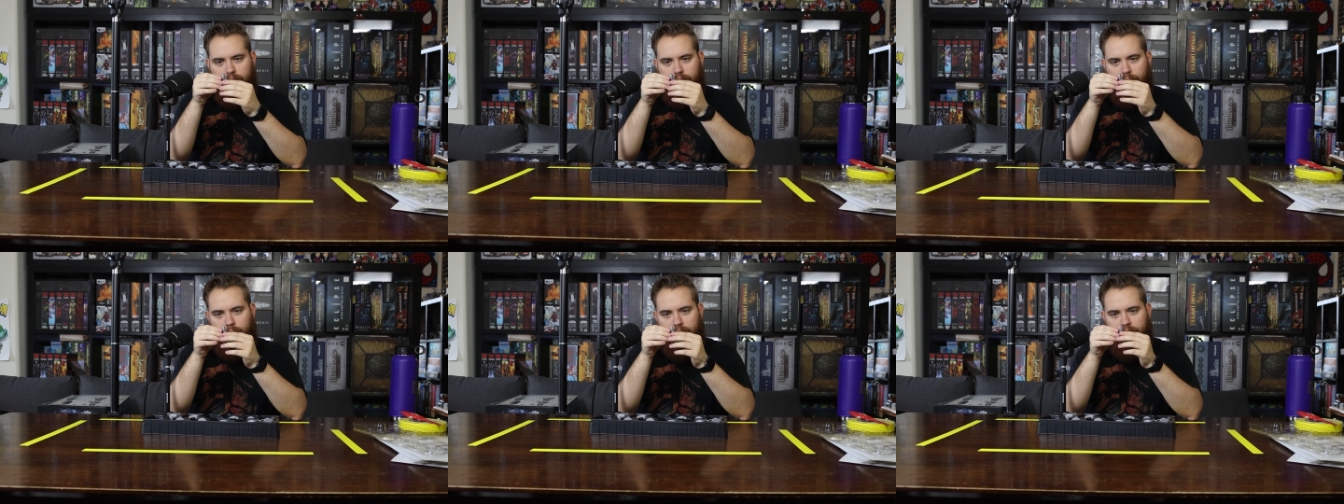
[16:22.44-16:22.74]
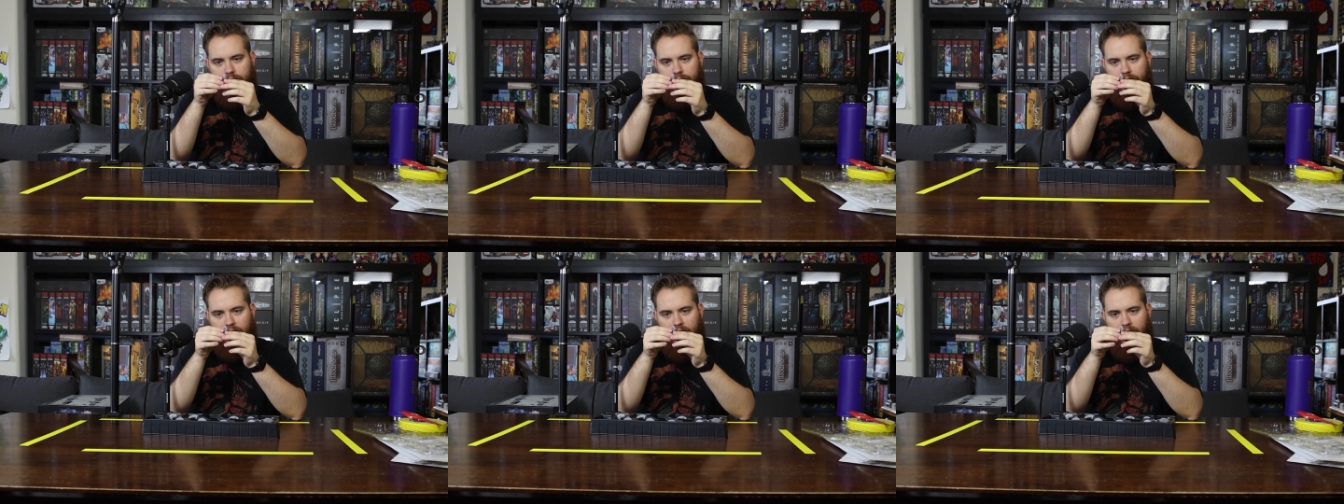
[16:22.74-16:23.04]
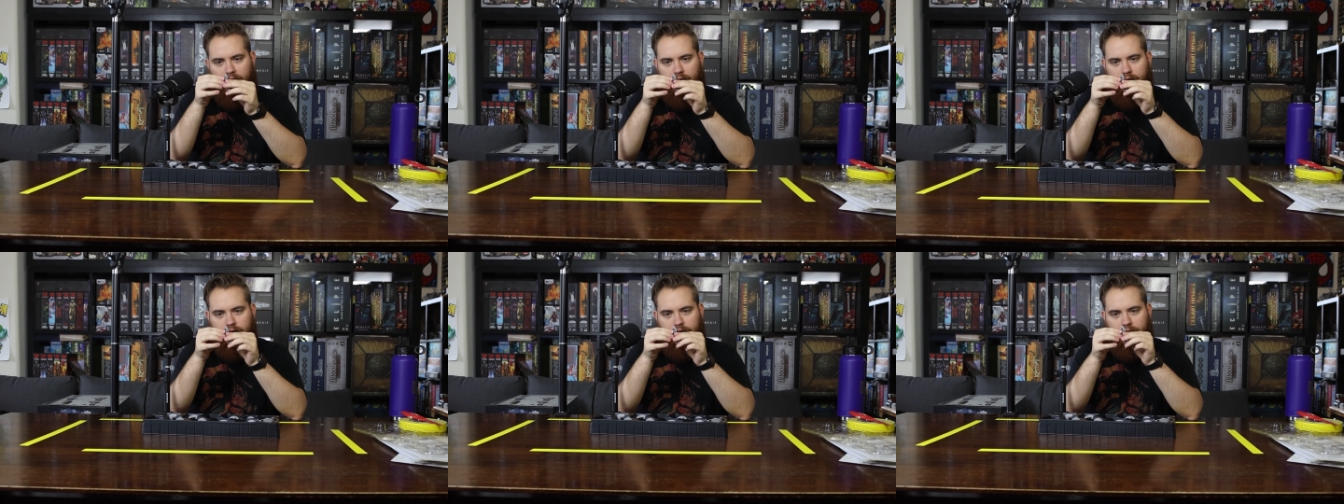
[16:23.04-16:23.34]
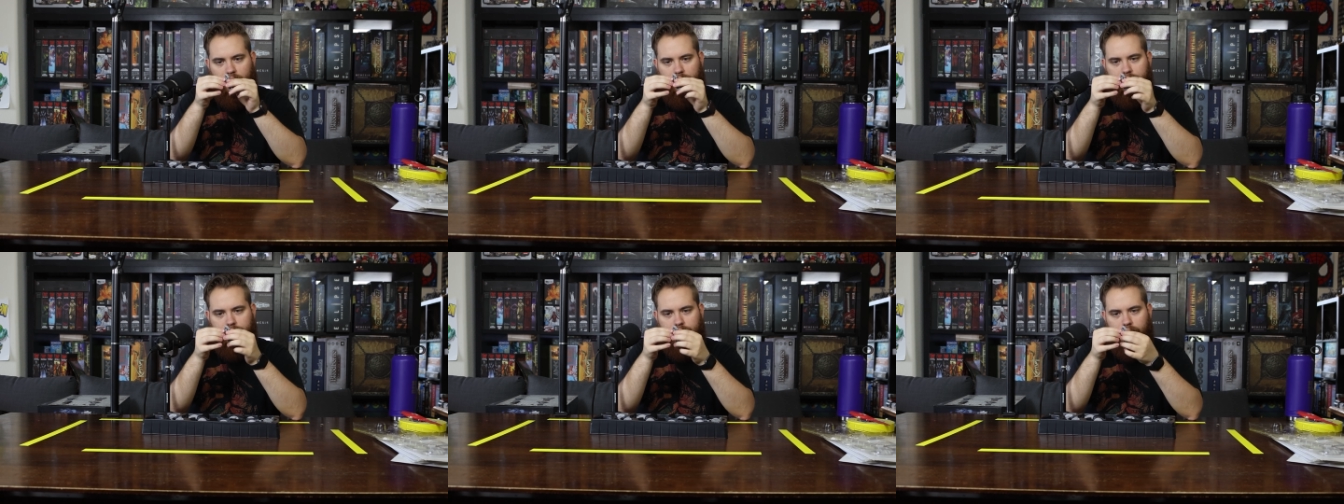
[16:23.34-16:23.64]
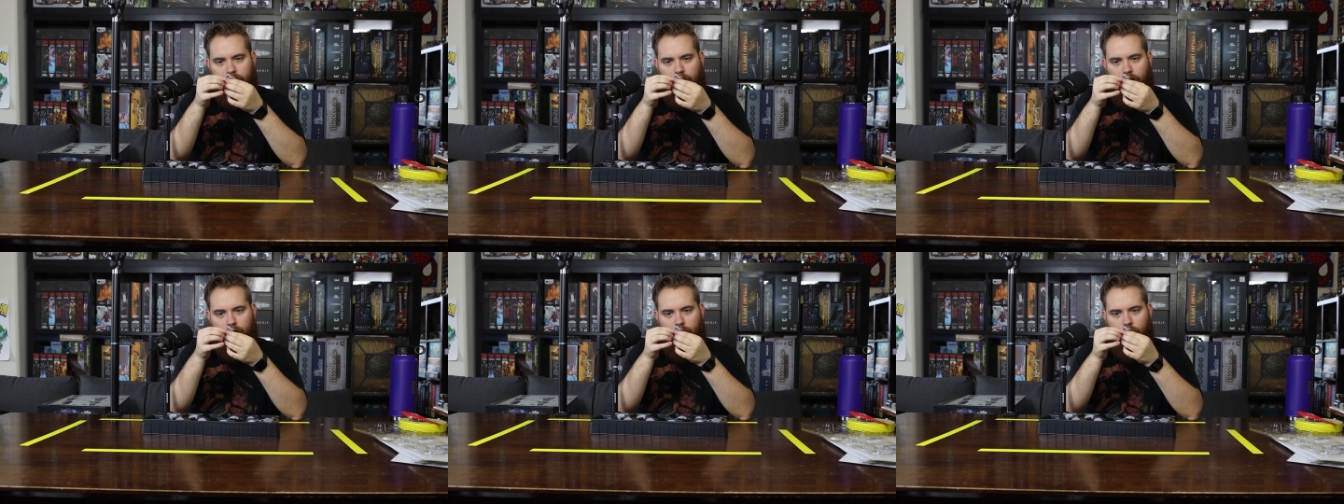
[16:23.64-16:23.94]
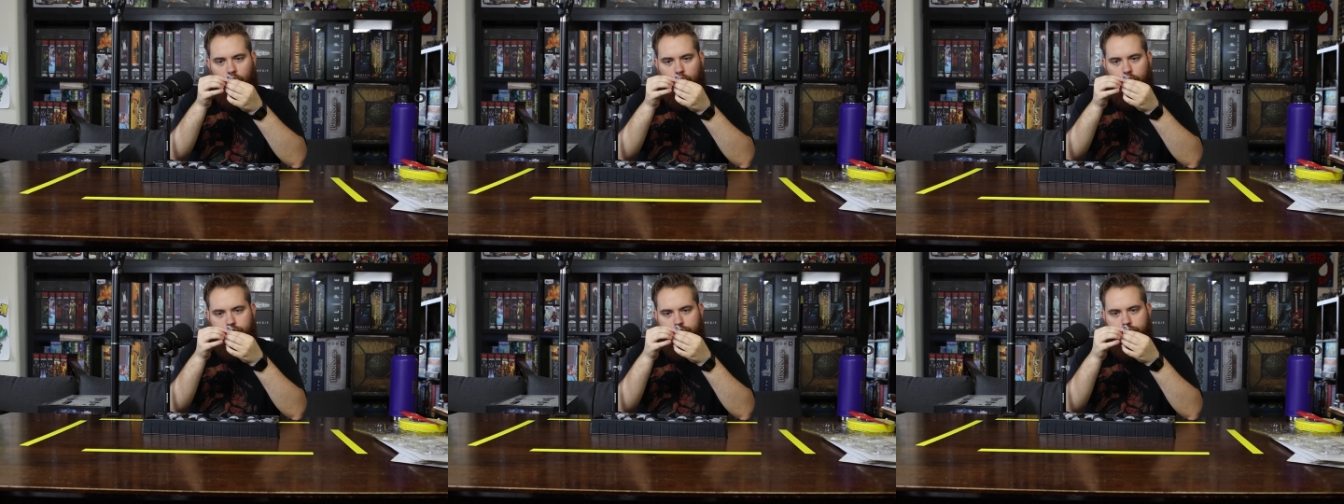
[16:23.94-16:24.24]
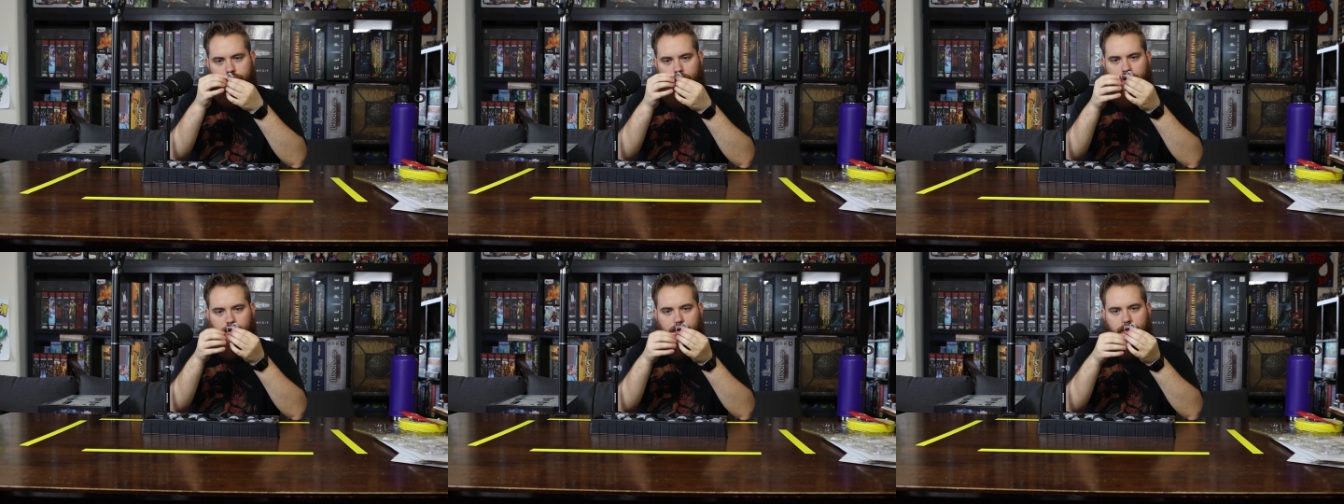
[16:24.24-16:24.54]
We've got another
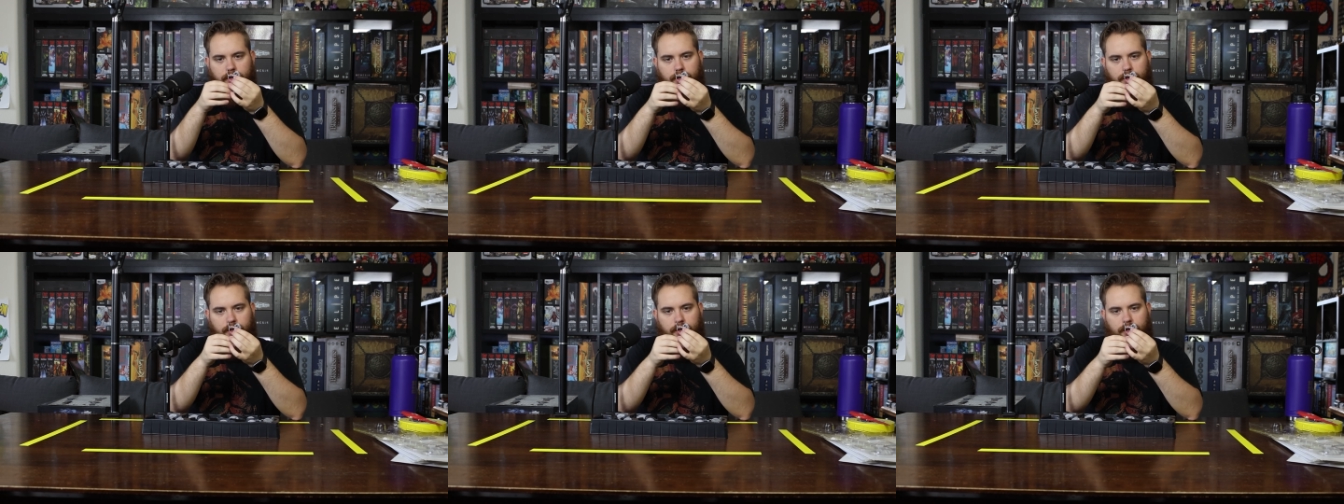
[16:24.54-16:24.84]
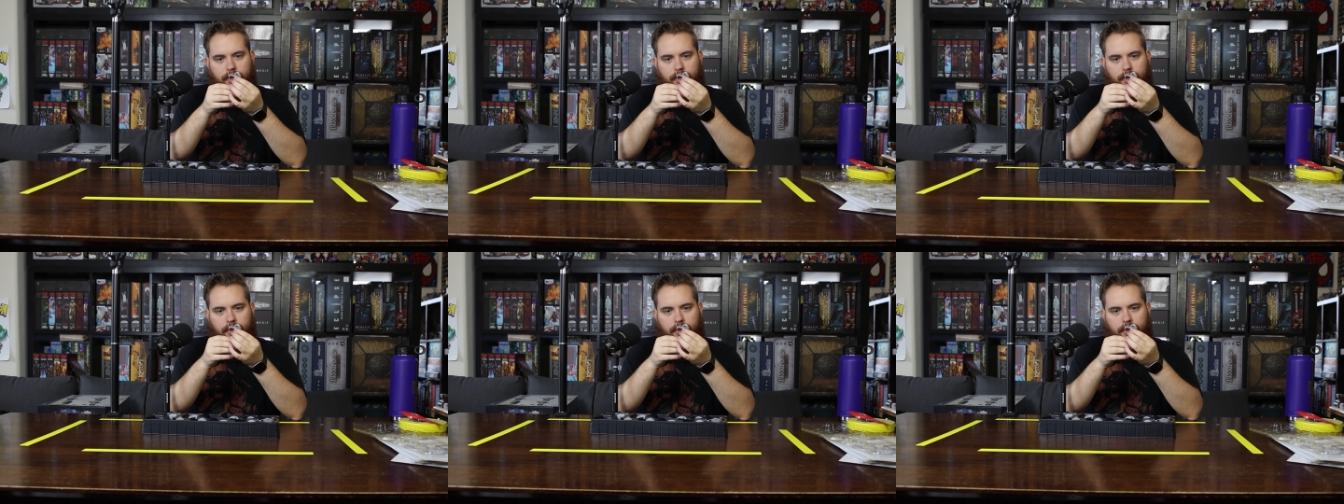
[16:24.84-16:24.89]
archer,